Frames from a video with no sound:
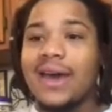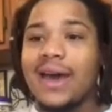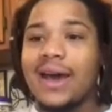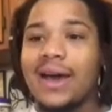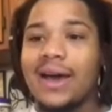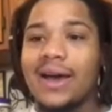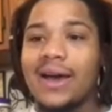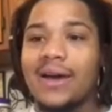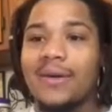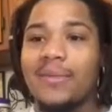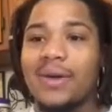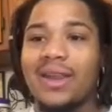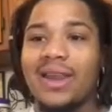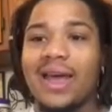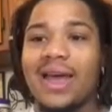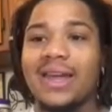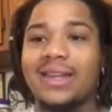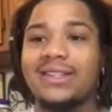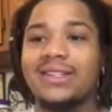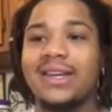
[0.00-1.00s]
I
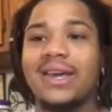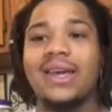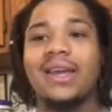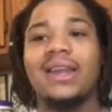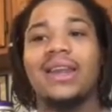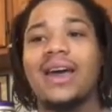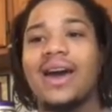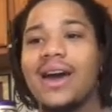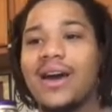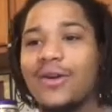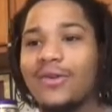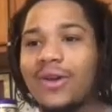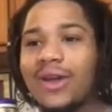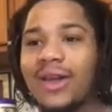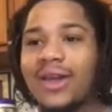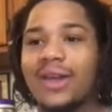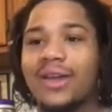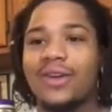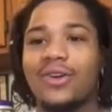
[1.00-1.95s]
like Jed Lowry.